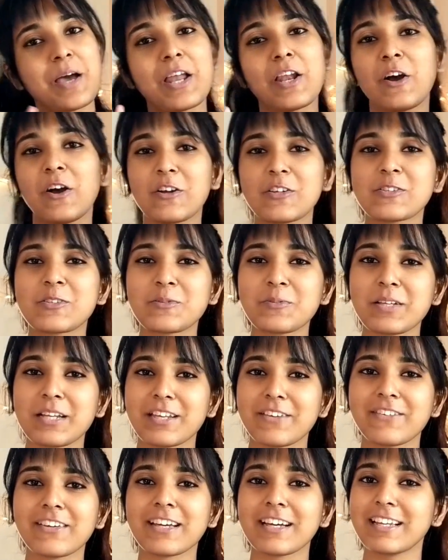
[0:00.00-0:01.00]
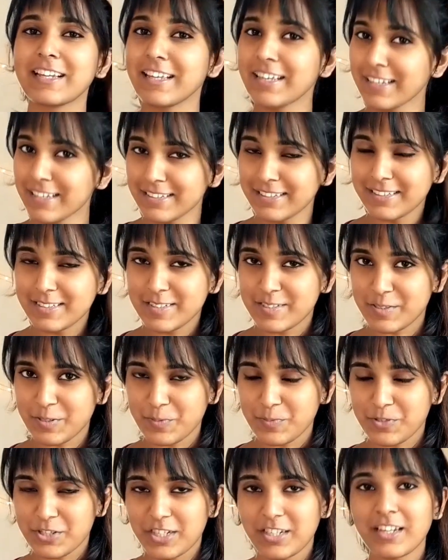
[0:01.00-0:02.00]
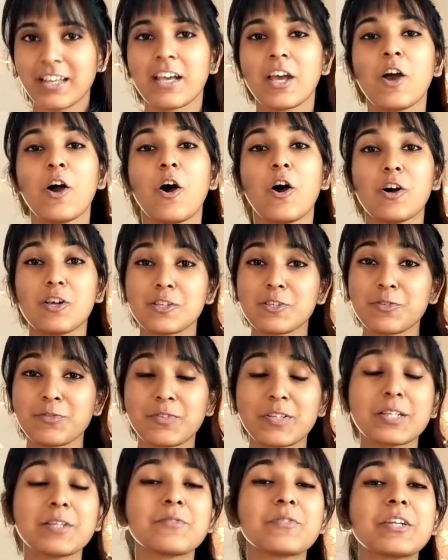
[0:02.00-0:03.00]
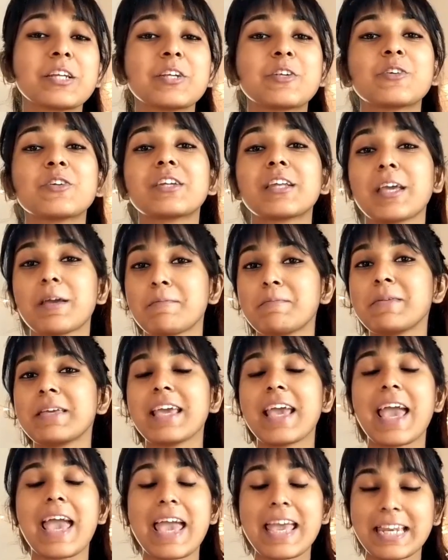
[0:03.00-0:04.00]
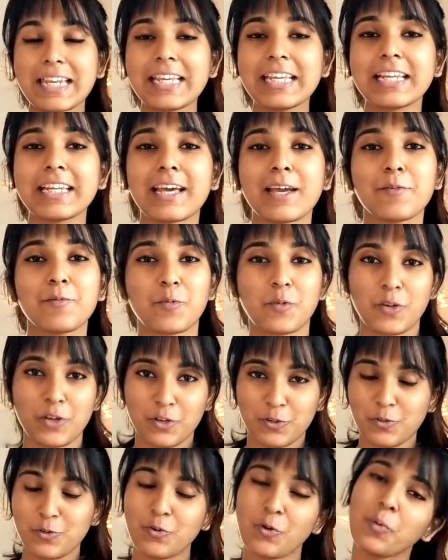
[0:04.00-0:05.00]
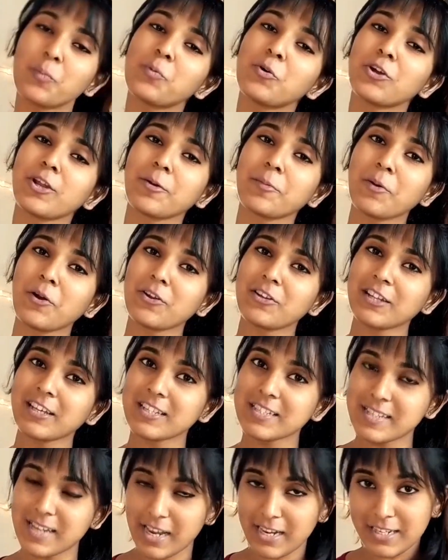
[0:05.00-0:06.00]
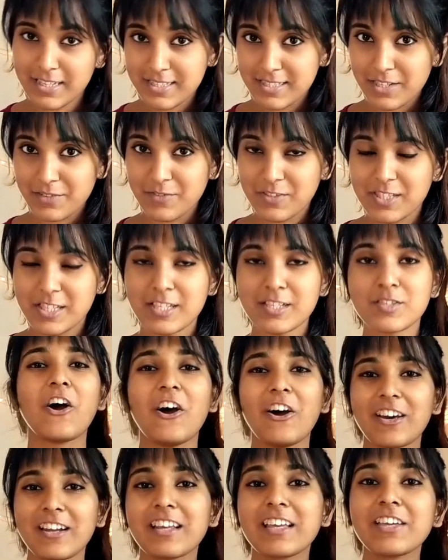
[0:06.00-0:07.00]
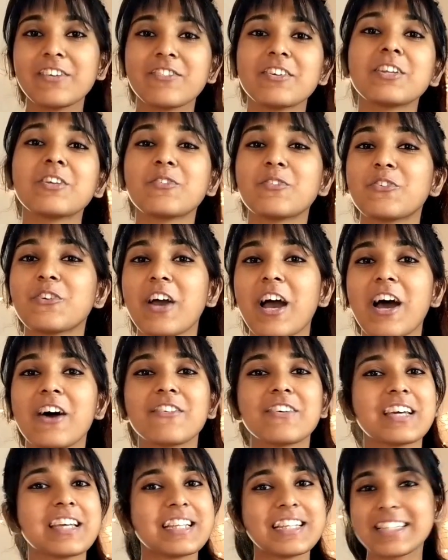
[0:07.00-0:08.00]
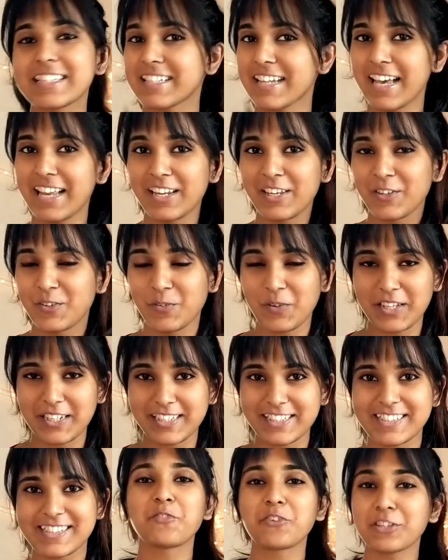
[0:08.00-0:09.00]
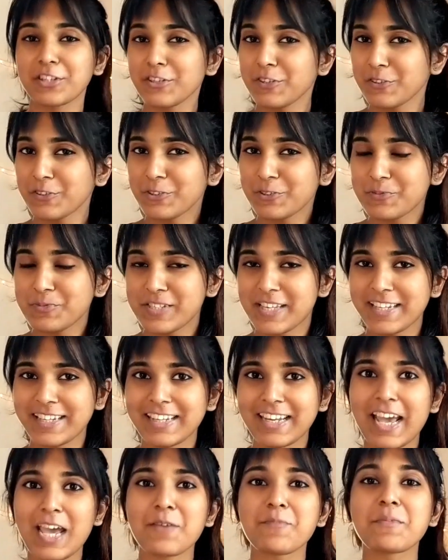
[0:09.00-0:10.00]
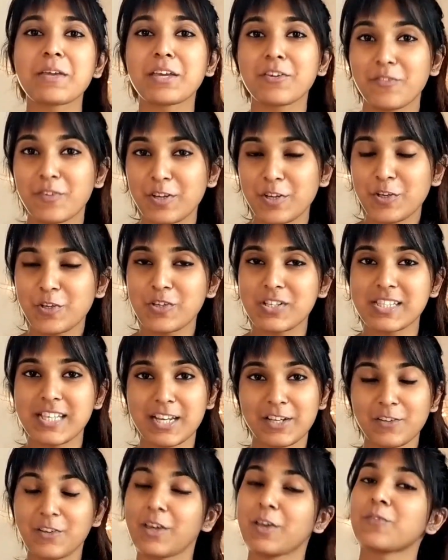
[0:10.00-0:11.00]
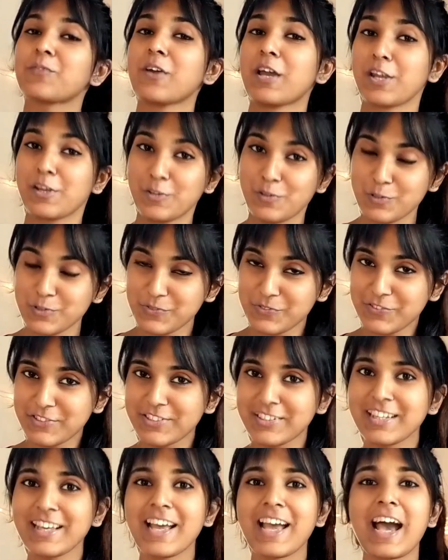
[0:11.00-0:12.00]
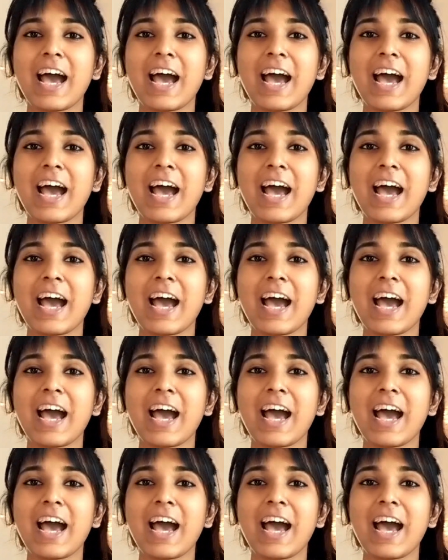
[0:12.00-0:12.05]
I'll also be leaving a link in the description. Also, feel free to DM me anytime to get to know more about our styling services, or even if you have any styling queries. For the YouTube channel, I make videos that you can find useful.